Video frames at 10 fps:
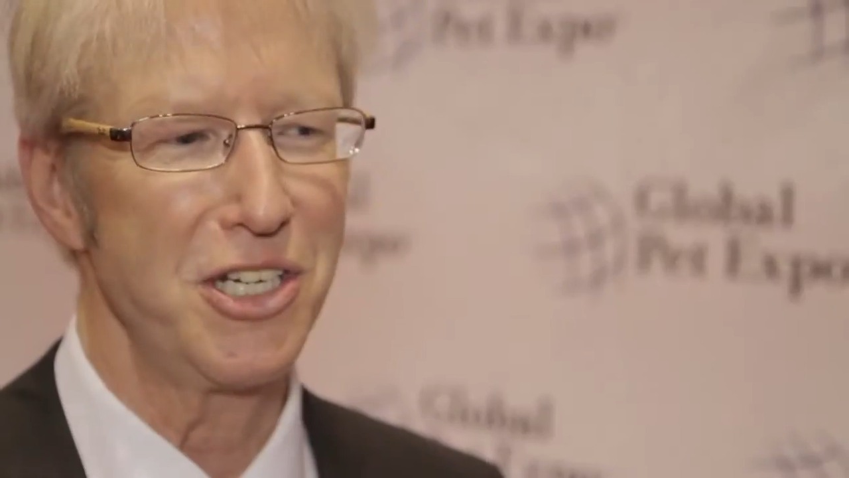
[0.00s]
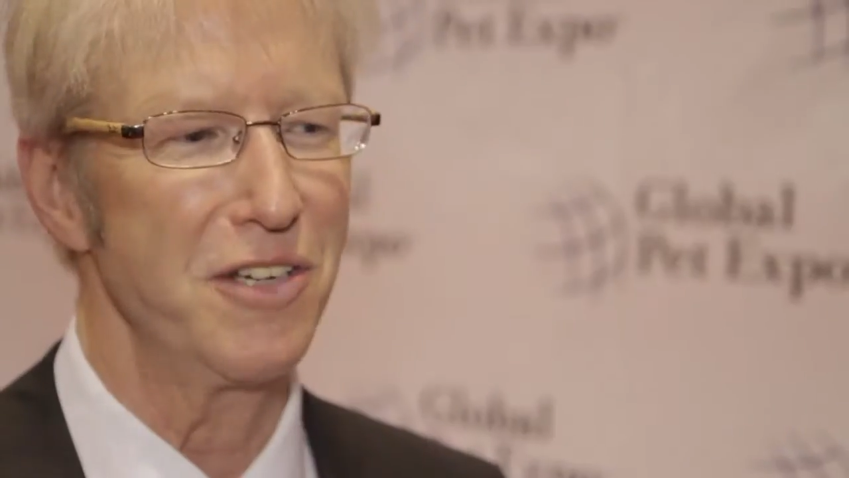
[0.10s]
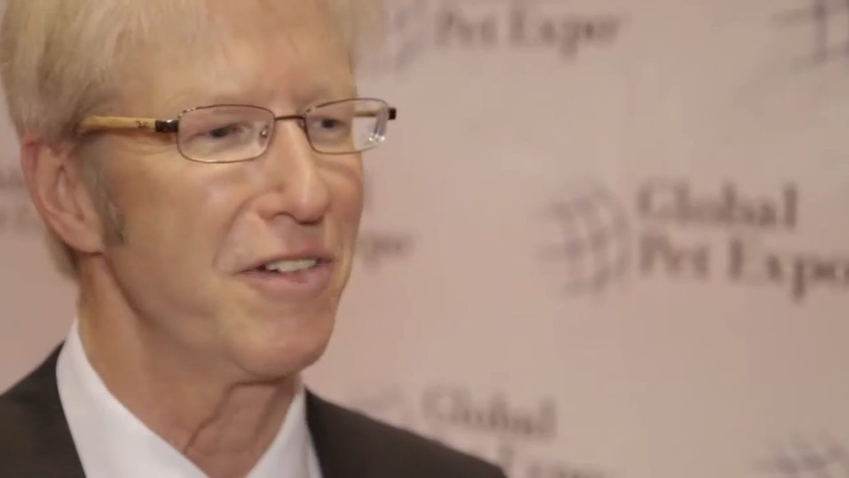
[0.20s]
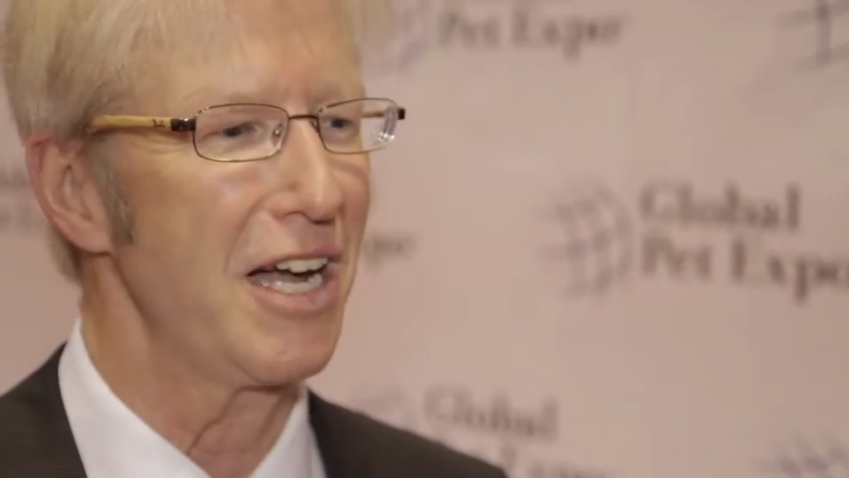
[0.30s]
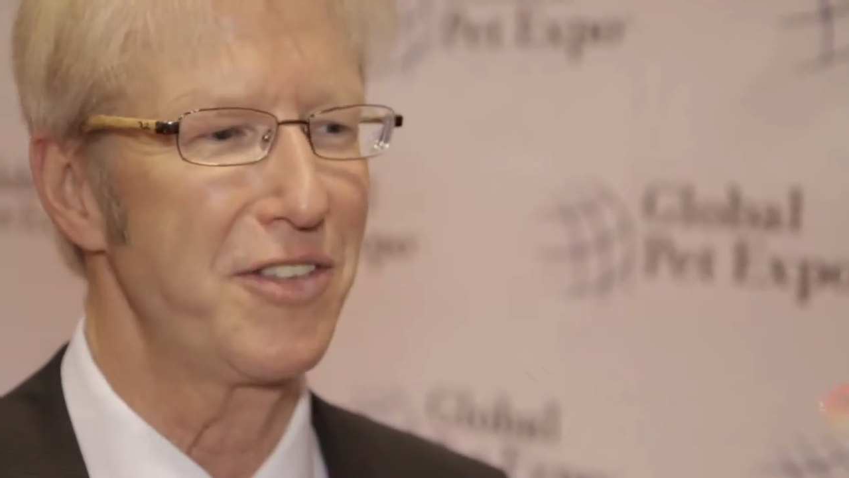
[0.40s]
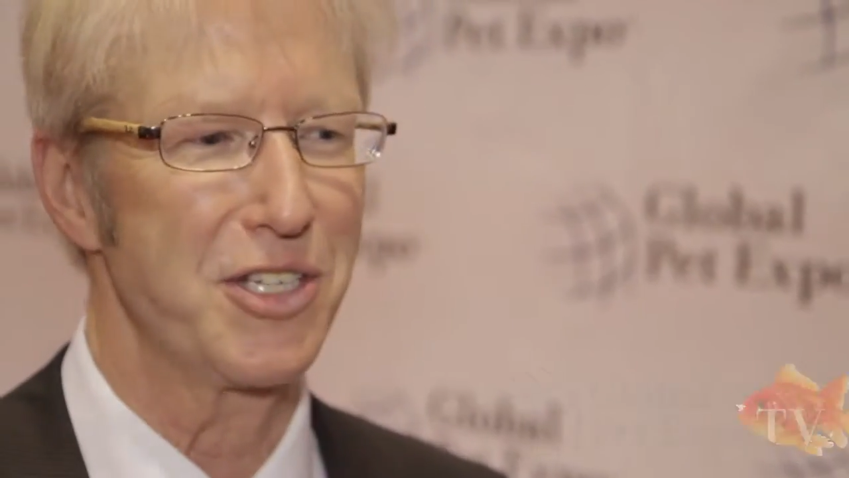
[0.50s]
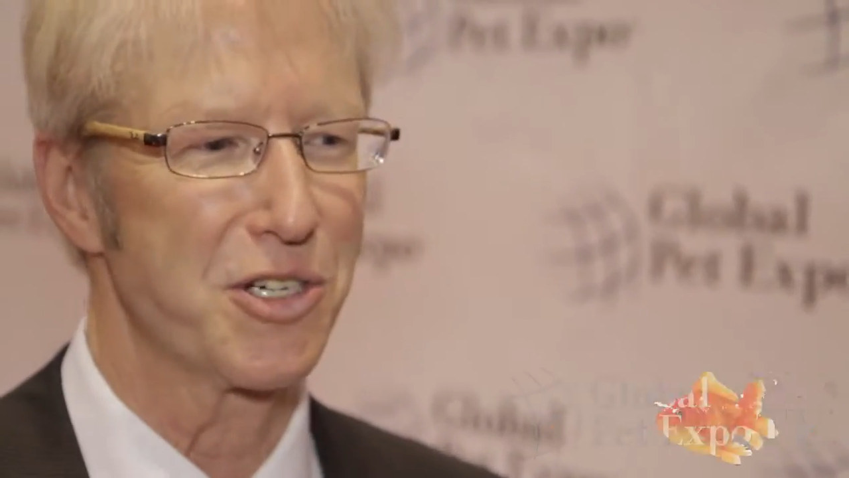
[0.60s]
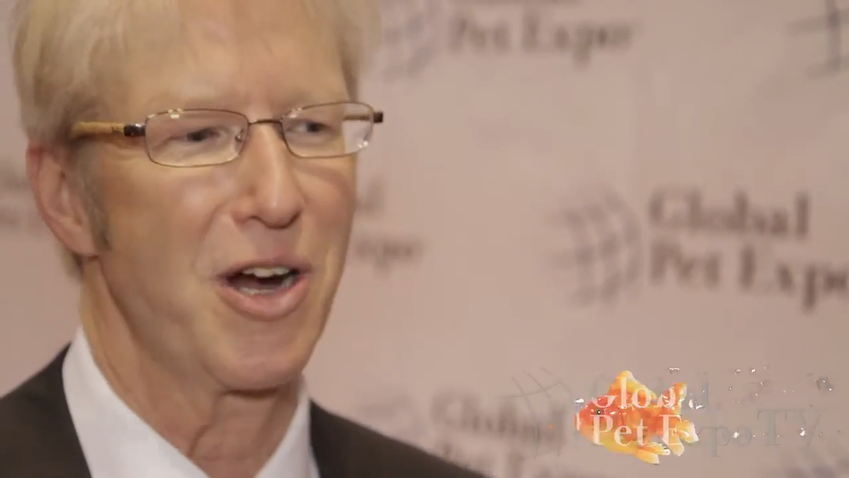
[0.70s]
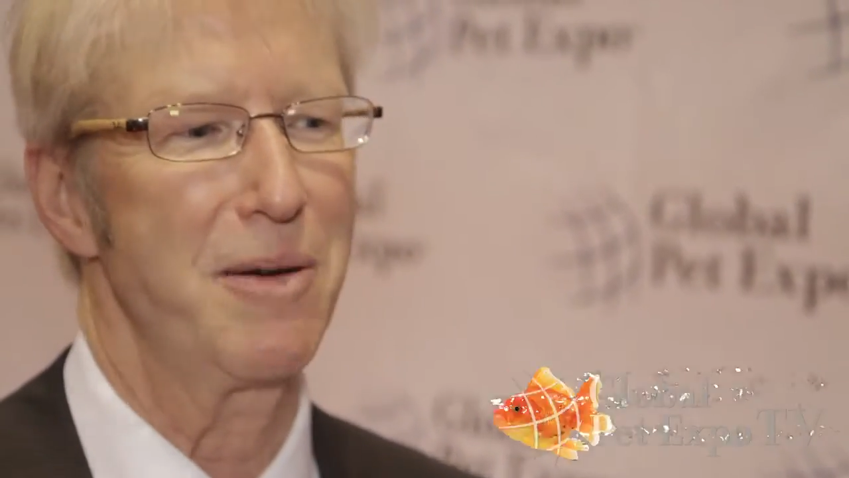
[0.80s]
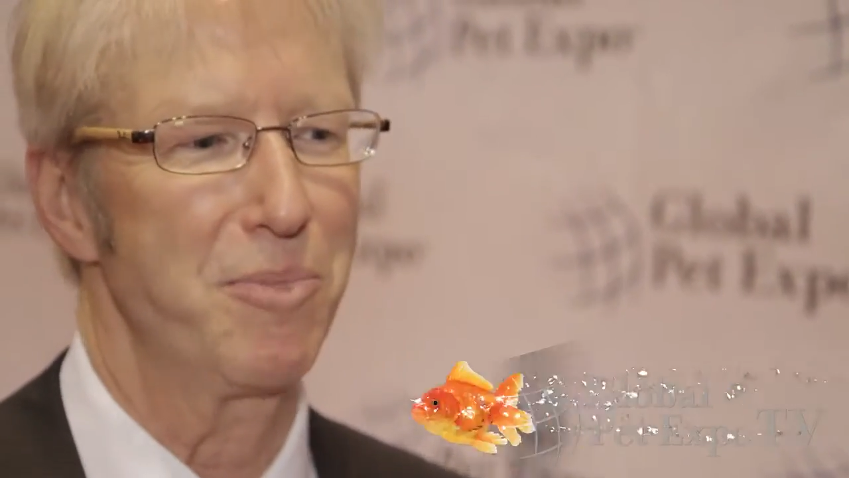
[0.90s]
You've got
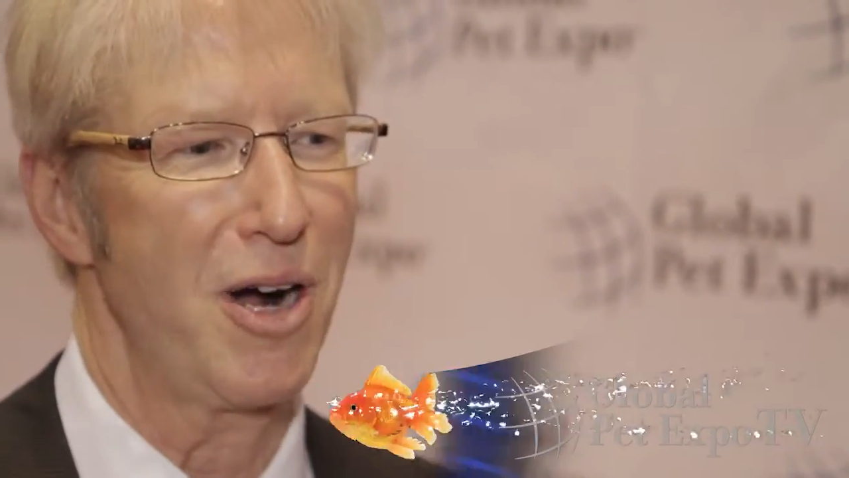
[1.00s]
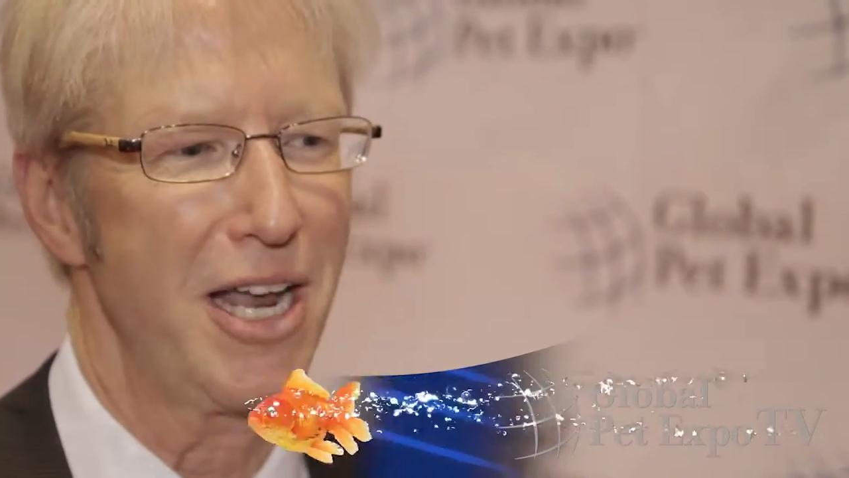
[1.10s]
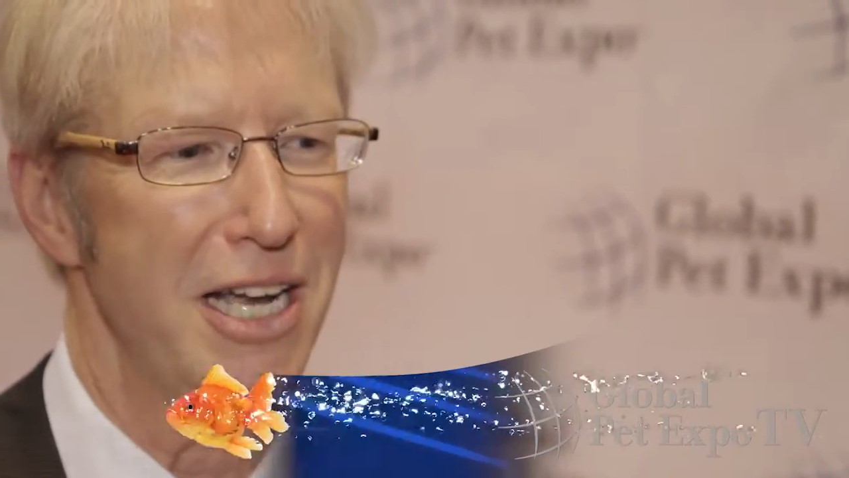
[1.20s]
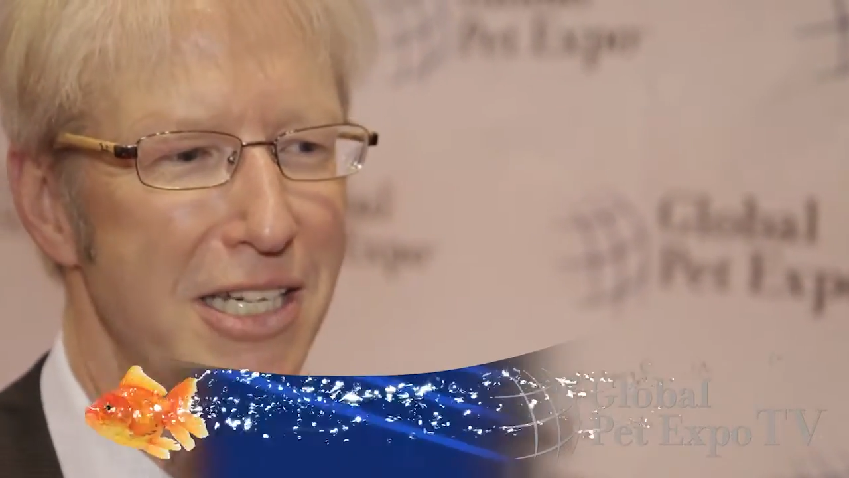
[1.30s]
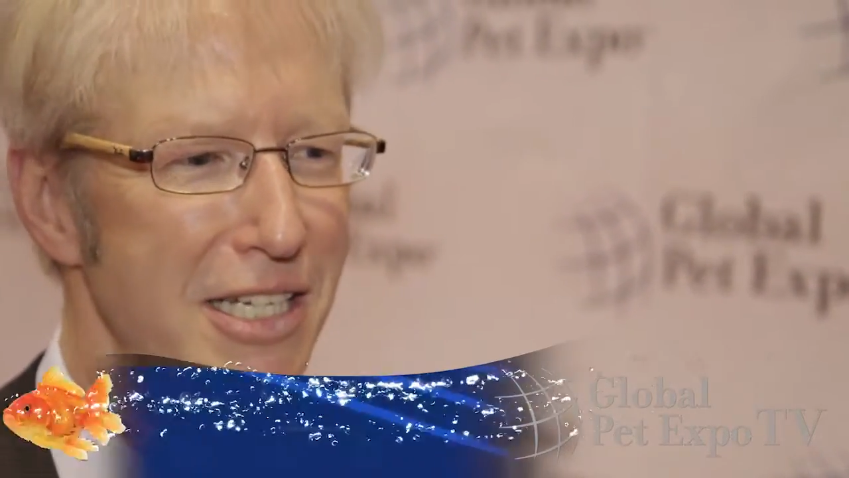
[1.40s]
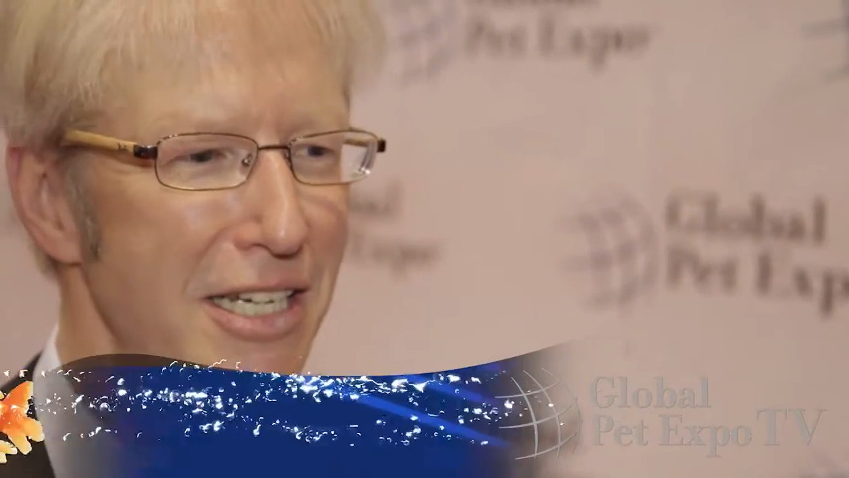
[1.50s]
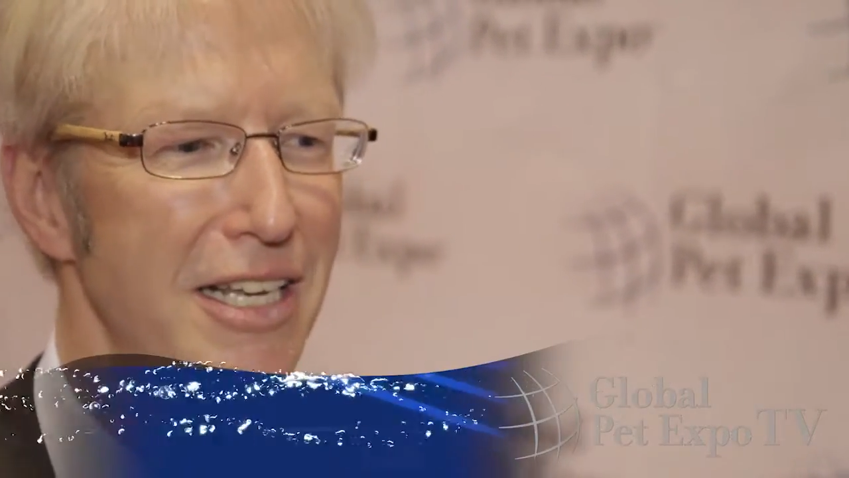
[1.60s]
these great products.